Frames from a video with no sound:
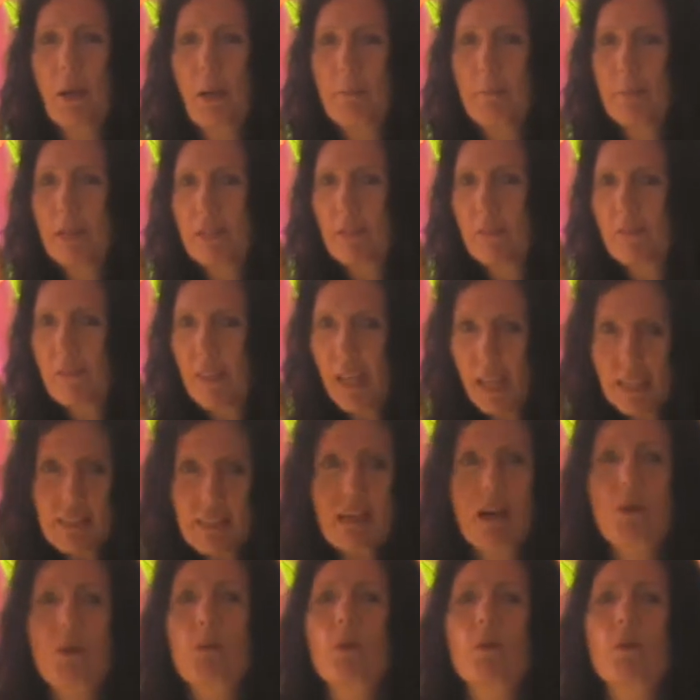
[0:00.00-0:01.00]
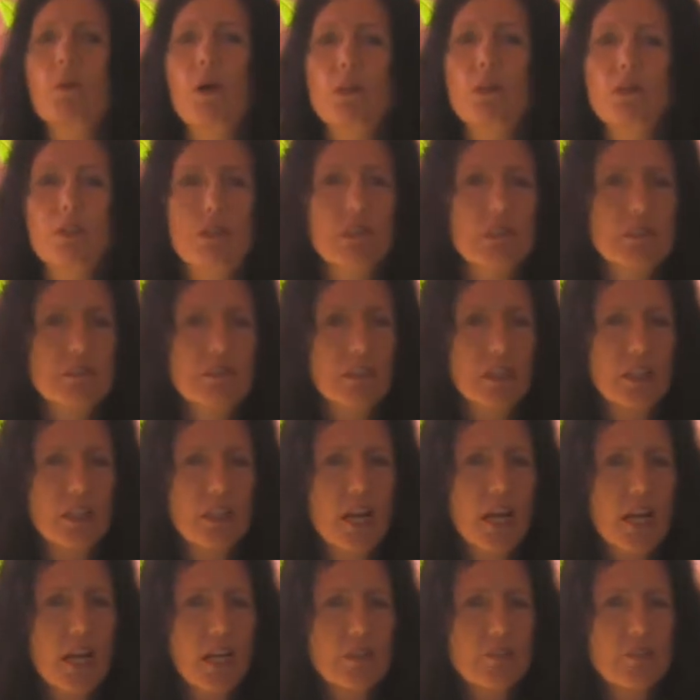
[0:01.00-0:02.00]
But if that's how we want to live our
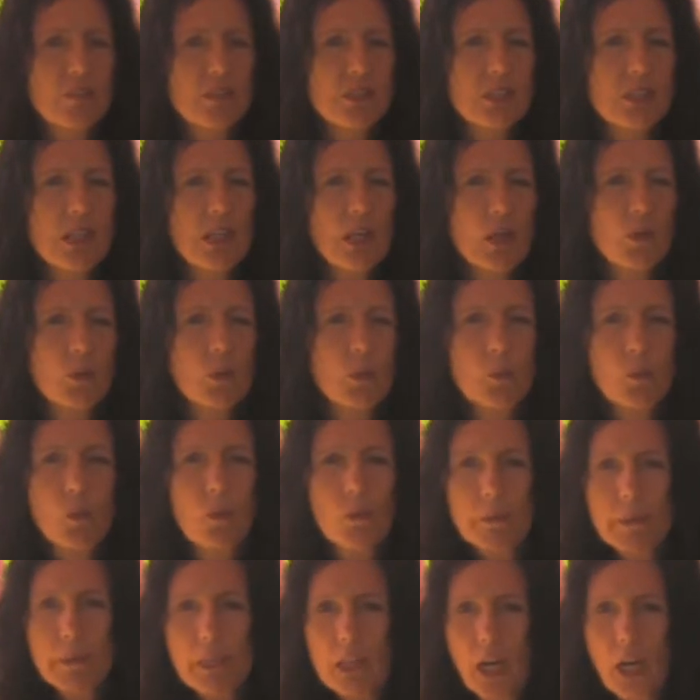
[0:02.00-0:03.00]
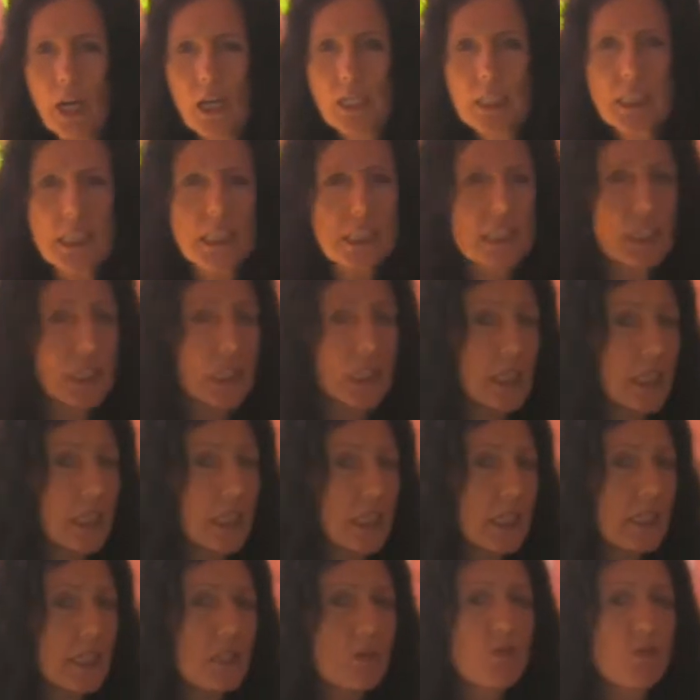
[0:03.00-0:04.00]
lives, we will be constantly
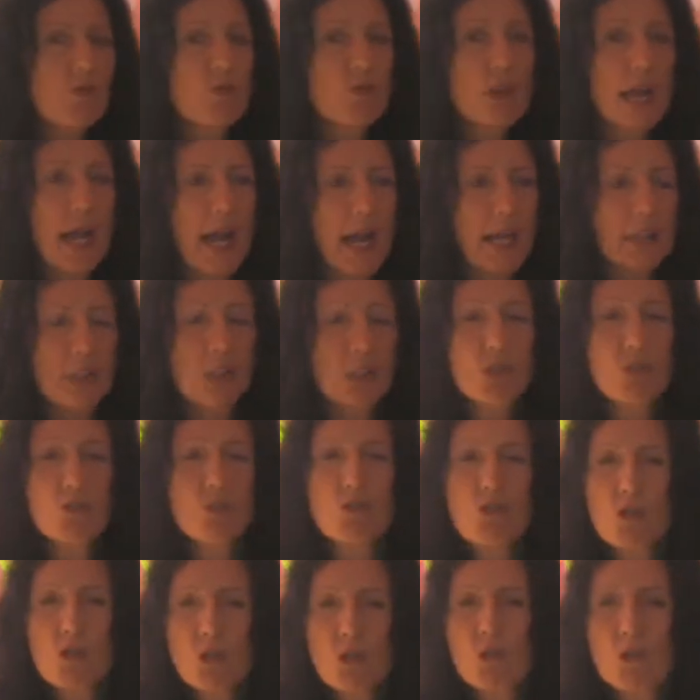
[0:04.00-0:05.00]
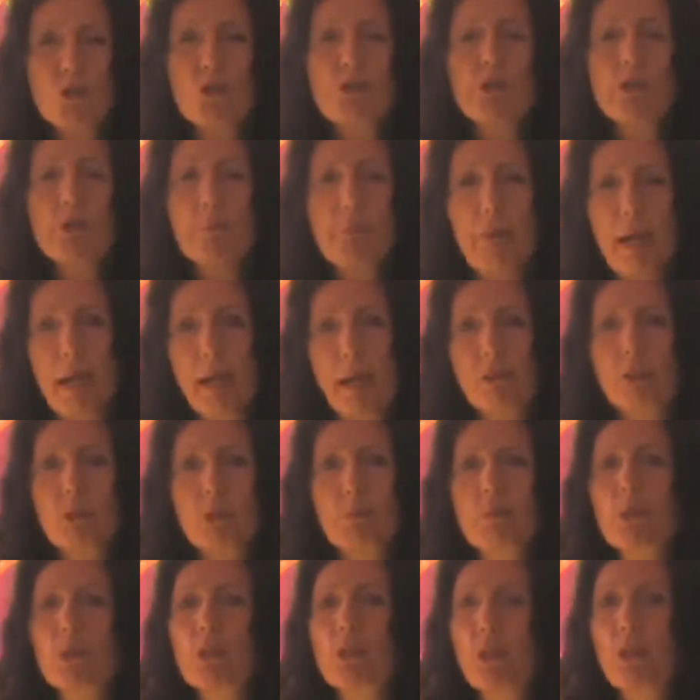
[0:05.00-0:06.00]
in reaction to demands
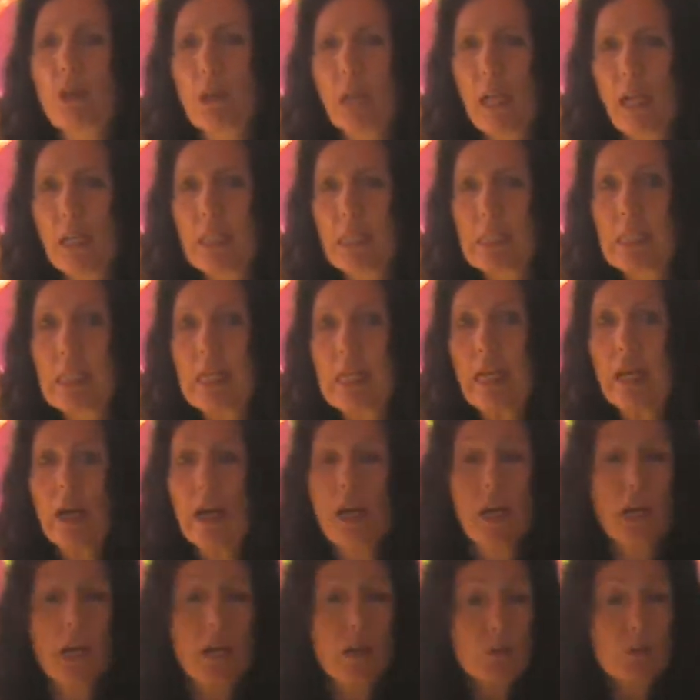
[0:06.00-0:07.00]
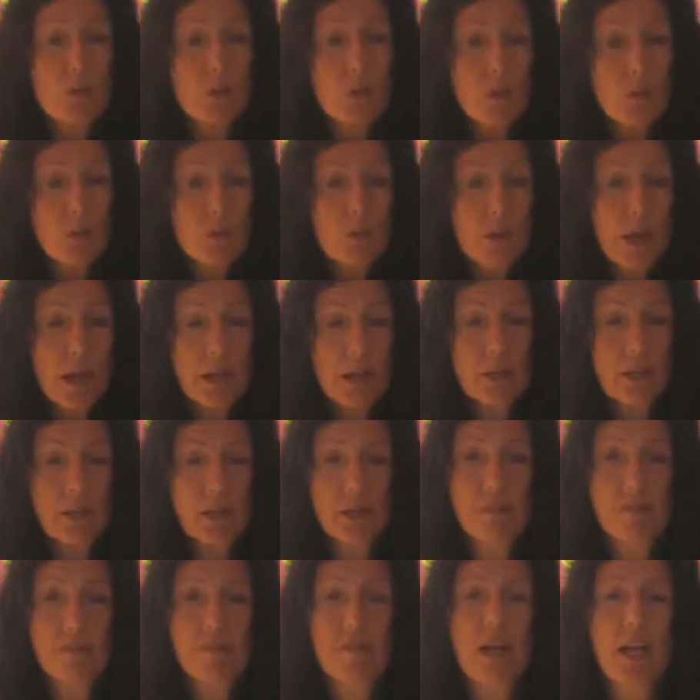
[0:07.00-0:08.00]
put on us, and will
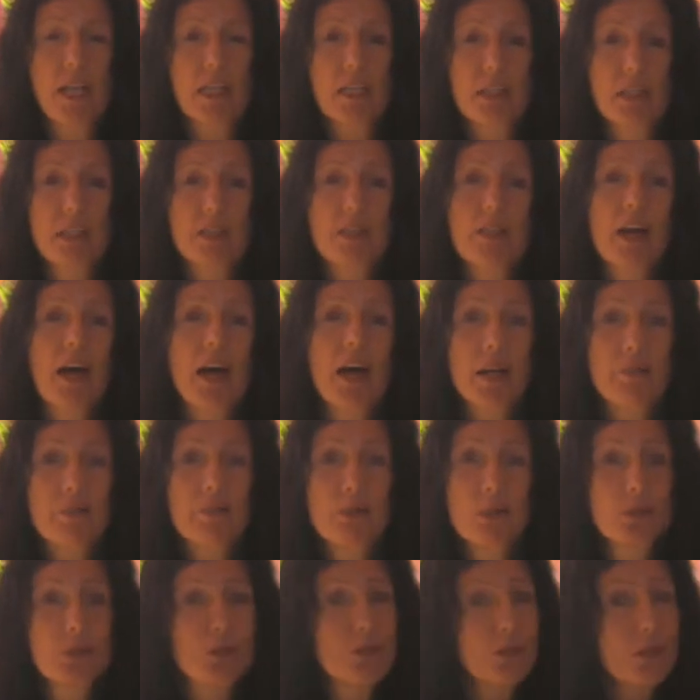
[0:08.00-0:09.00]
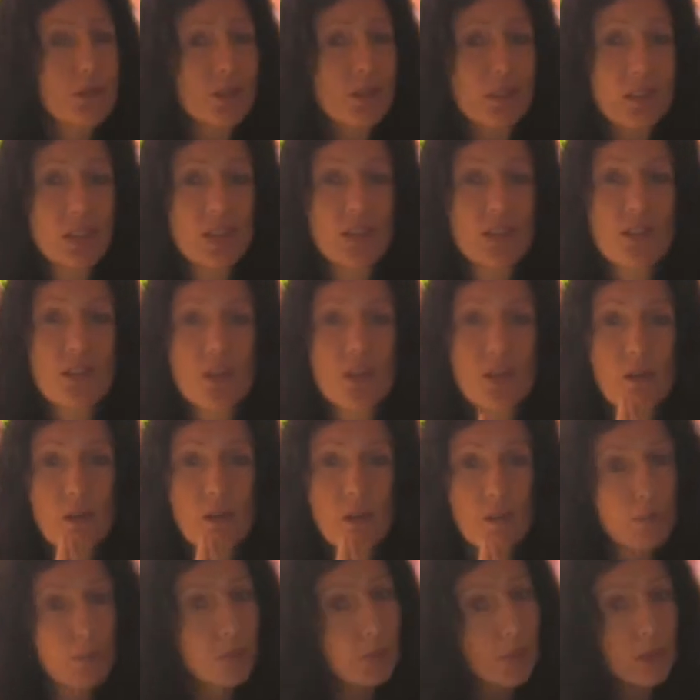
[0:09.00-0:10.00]
rarely find the time to do the things that are
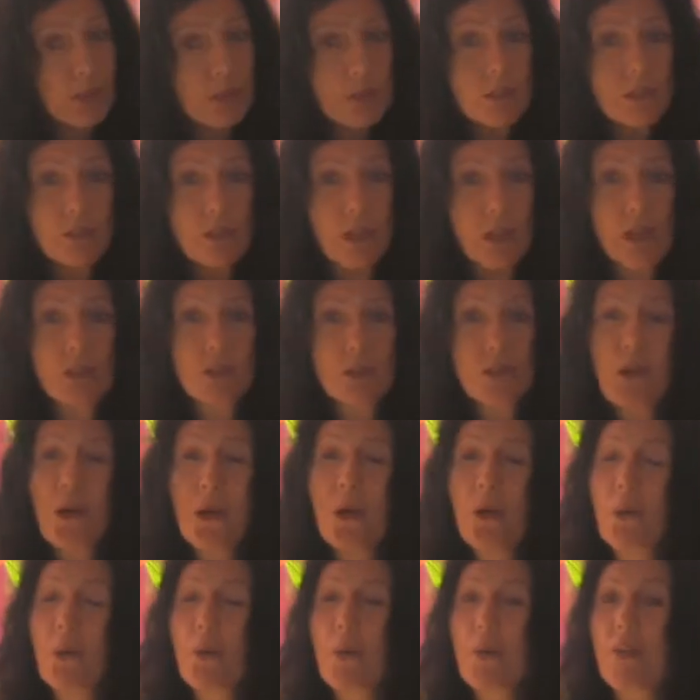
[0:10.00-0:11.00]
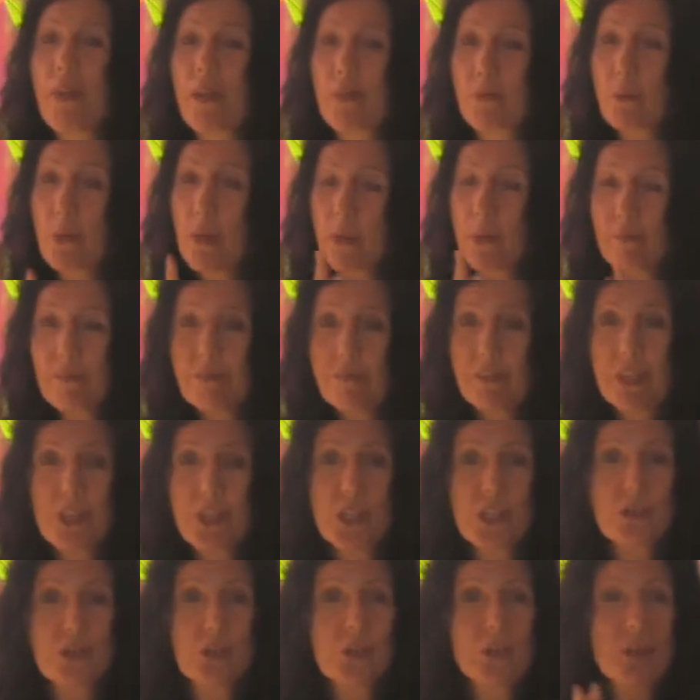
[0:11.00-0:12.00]
important to us, or that we
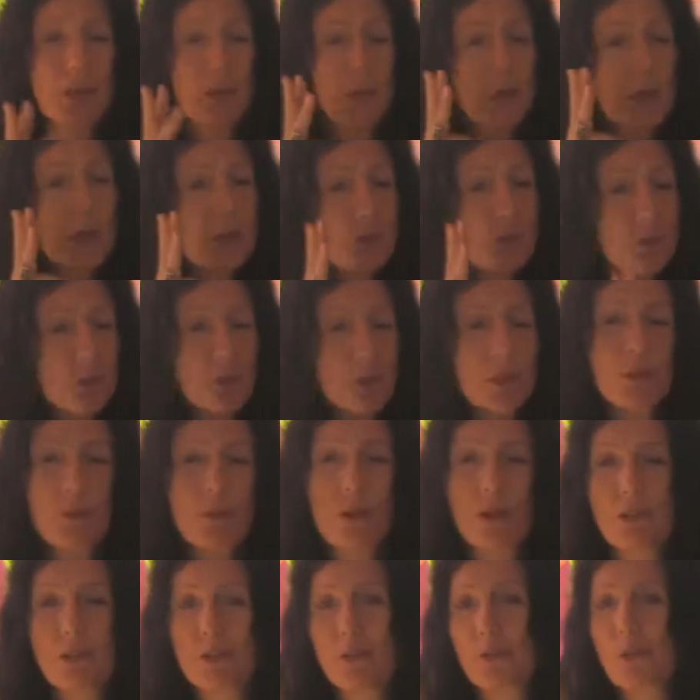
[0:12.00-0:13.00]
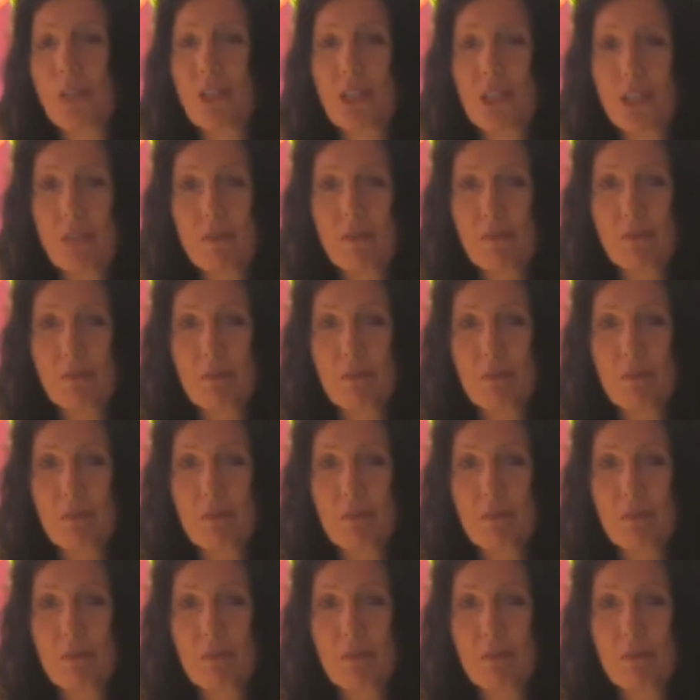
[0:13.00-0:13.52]
envision, or that we truly want to achieve.